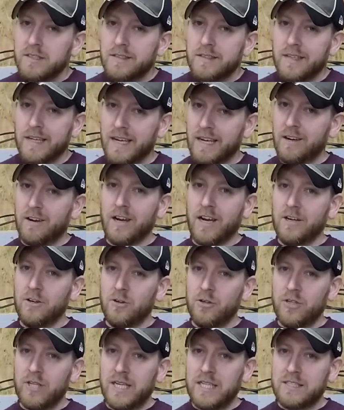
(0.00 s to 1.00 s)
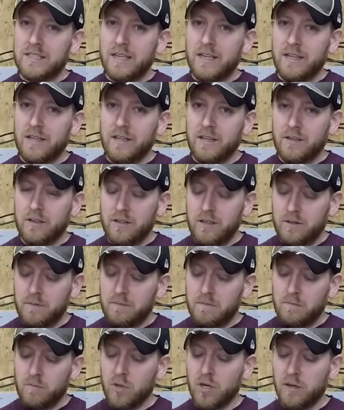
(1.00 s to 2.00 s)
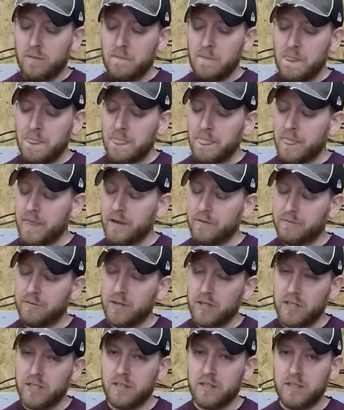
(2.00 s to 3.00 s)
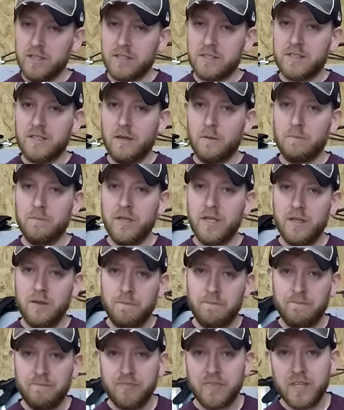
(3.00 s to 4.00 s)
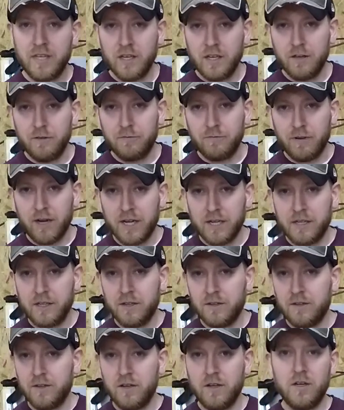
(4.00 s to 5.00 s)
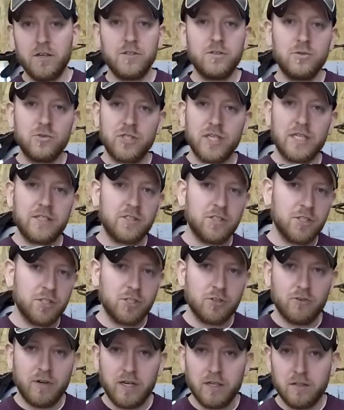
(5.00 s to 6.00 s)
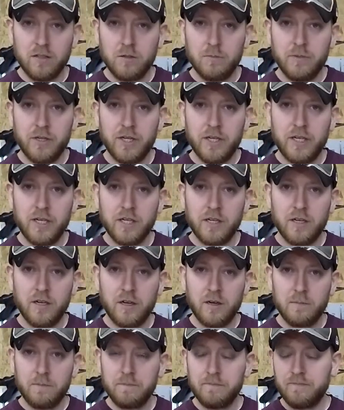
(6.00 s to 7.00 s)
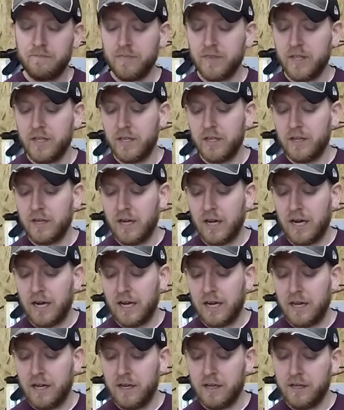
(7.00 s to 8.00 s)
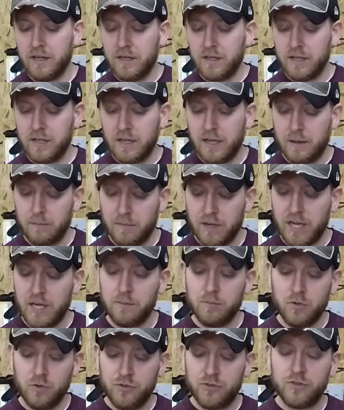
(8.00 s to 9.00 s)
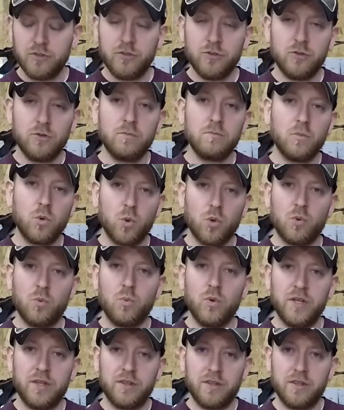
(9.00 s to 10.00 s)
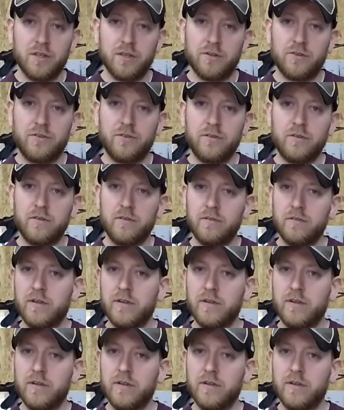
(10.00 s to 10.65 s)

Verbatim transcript: Now, I know you guys hate hearing it, but the affiliate links help me. If I can uh, use that to generate a little bit of income, then I am able to do more with this.